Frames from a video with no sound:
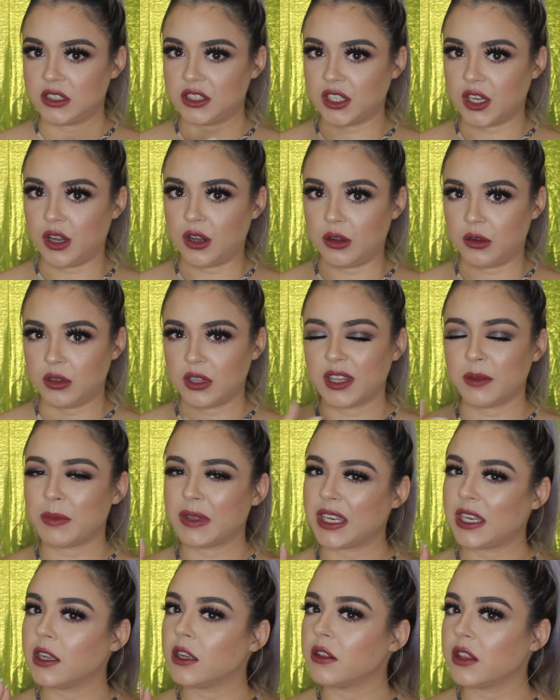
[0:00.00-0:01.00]
So,
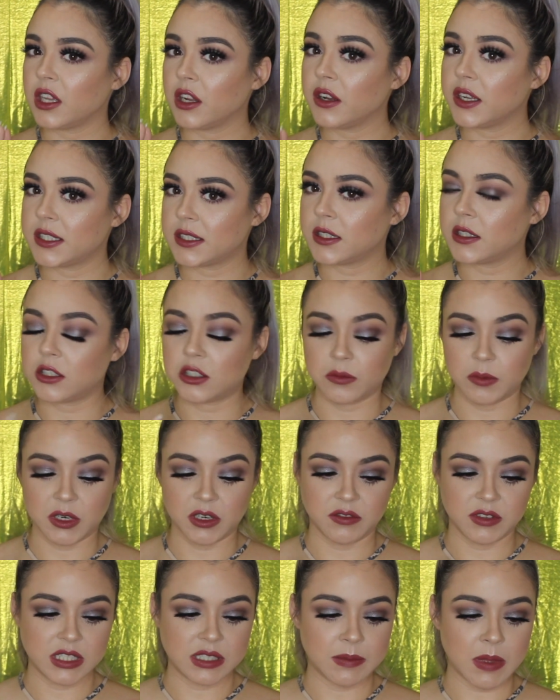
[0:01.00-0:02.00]
but there is a little
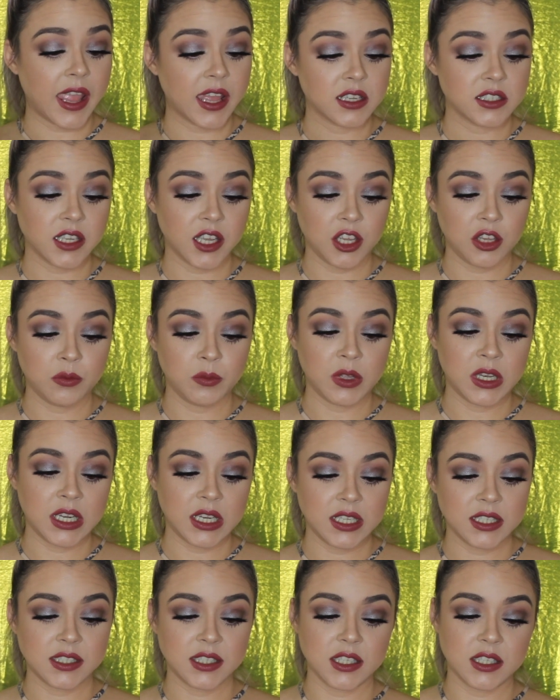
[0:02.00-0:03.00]
bit of a smell.
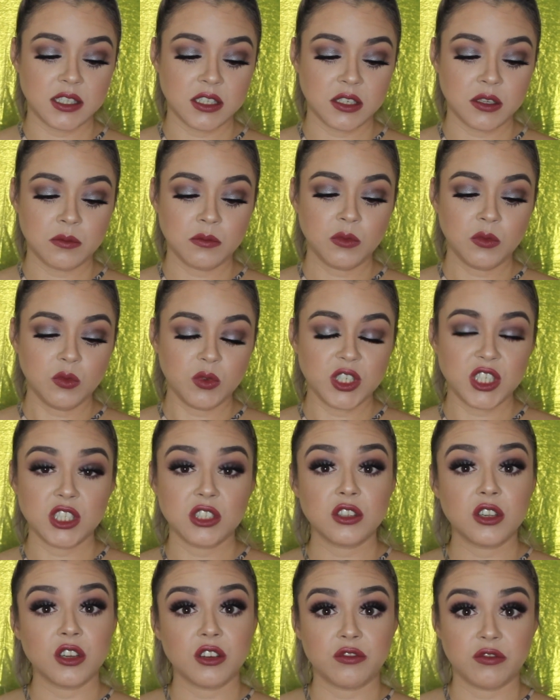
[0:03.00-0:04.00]
Anti-humidity system, which
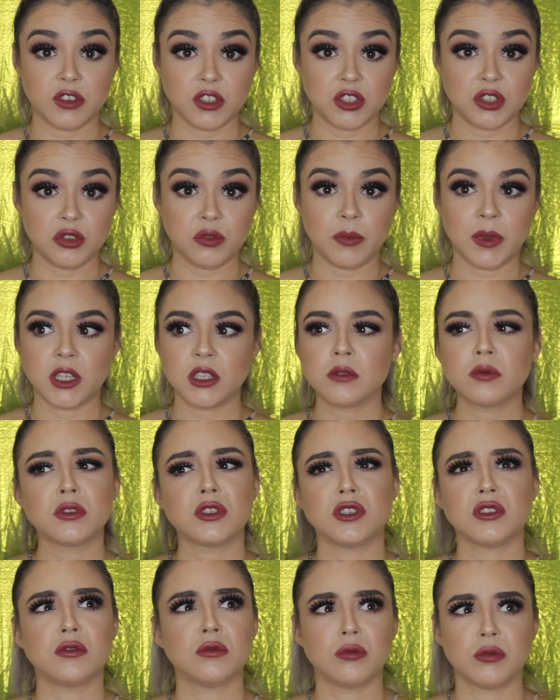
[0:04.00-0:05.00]
is good for 2 months,
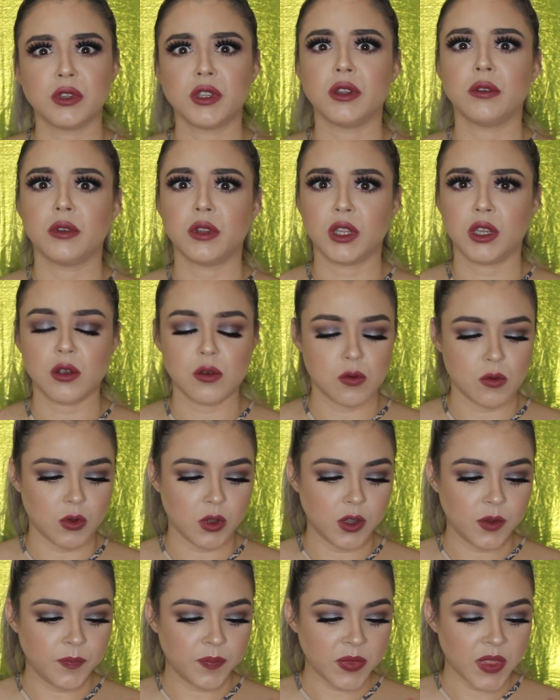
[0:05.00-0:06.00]
which is really, really
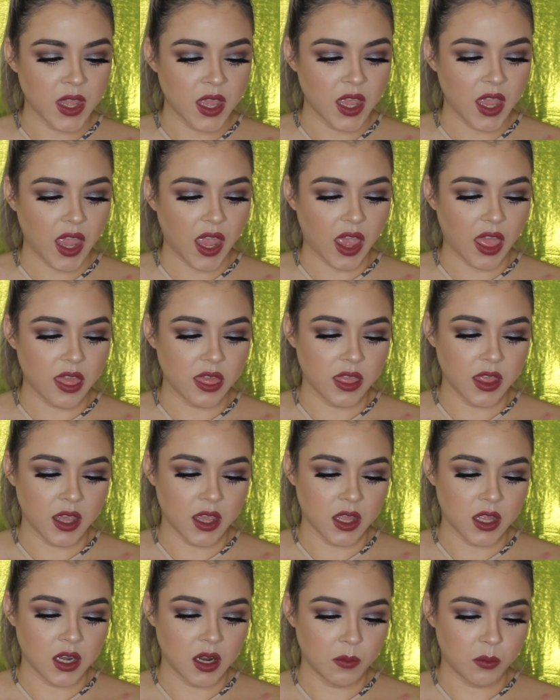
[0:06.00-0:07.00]
cool. And
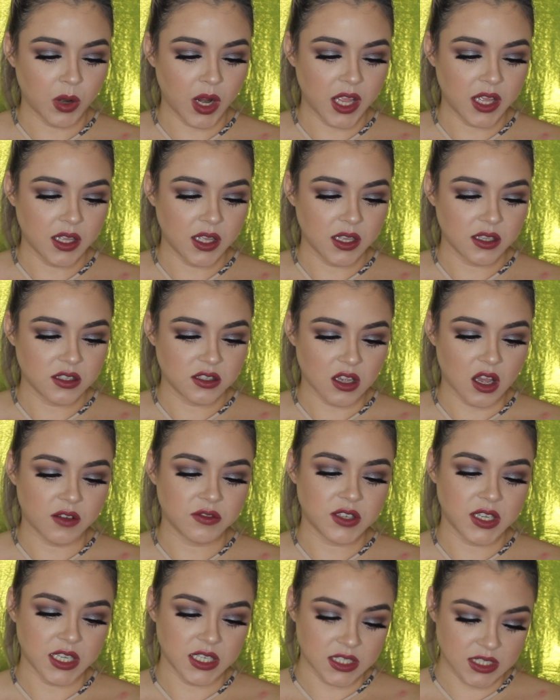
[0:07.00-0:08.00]
then bright,
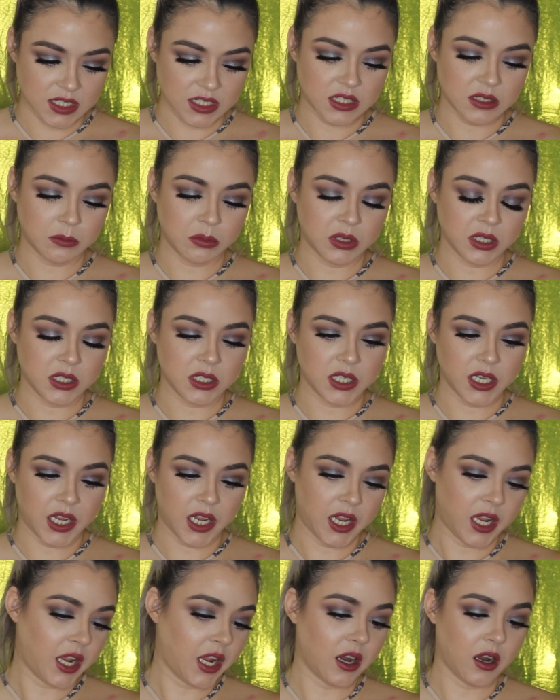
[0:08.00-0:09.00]
soft, and disciplined
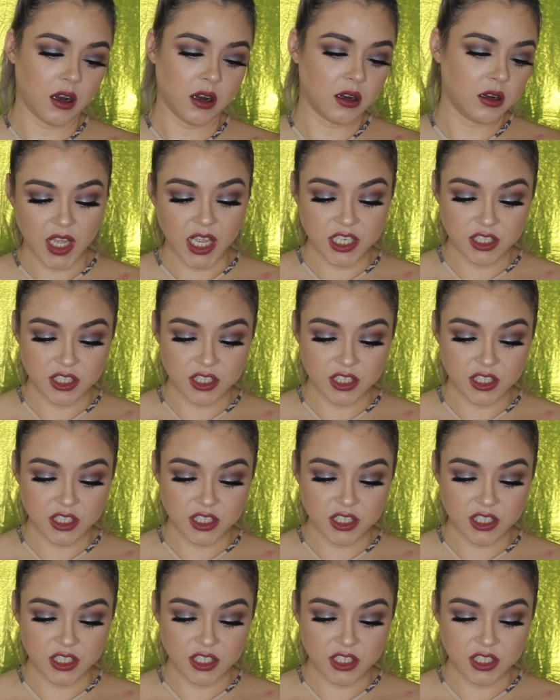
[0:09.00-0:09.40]
hair.